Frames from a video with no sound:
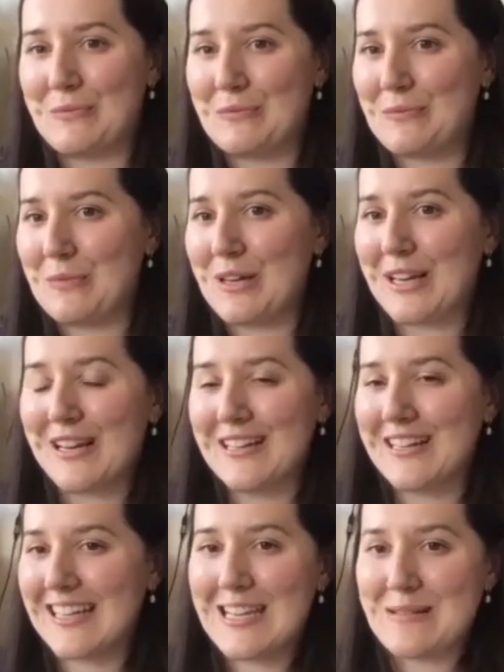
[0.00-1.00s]
we're
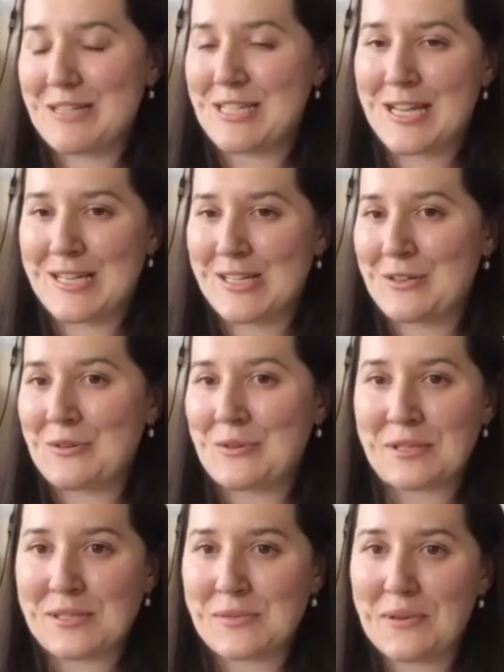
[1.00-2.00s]
going to keep today short
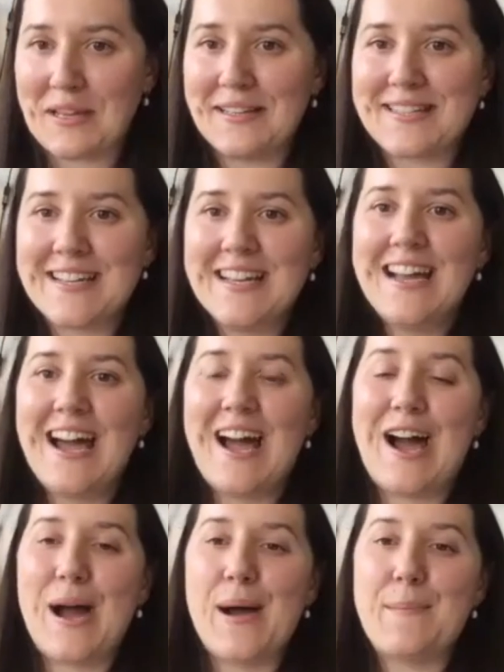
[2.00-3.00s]
and sweet,
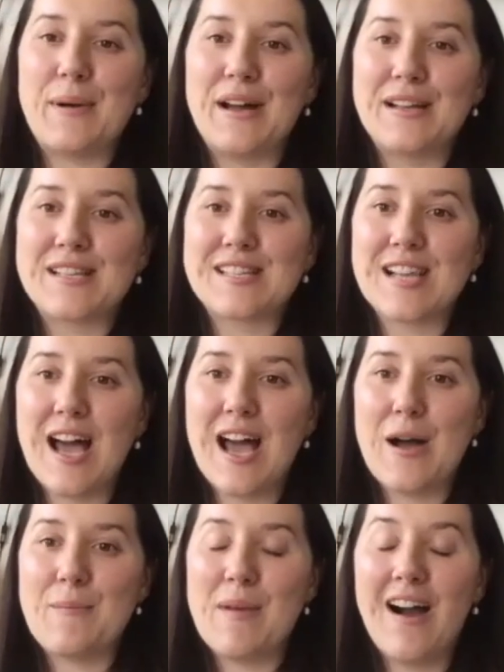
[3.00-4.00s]
but
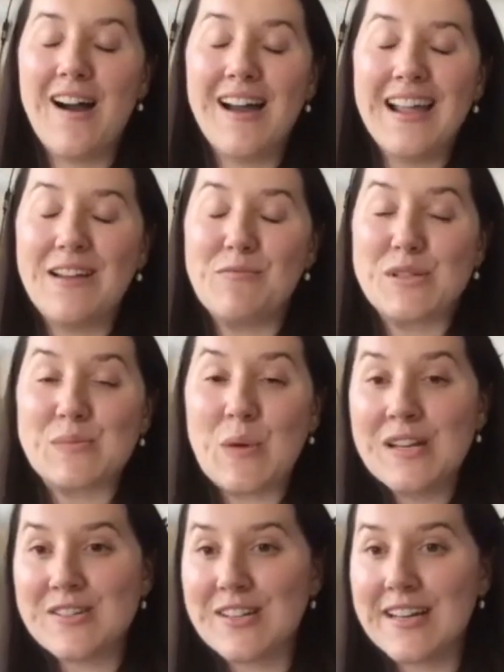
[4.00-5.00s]
I was
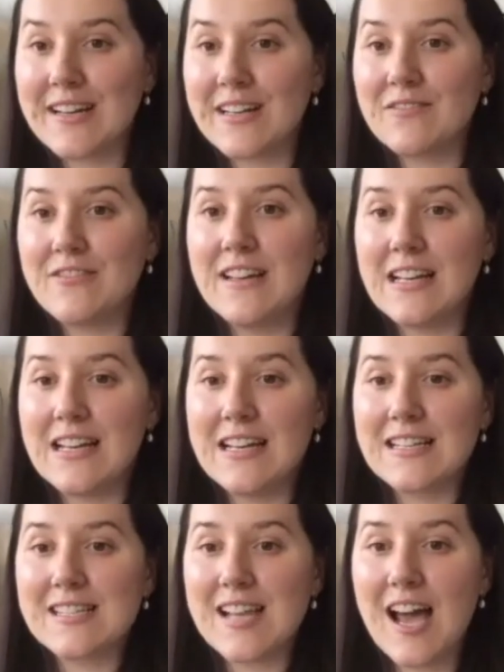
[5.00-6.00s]
wondering, Felix,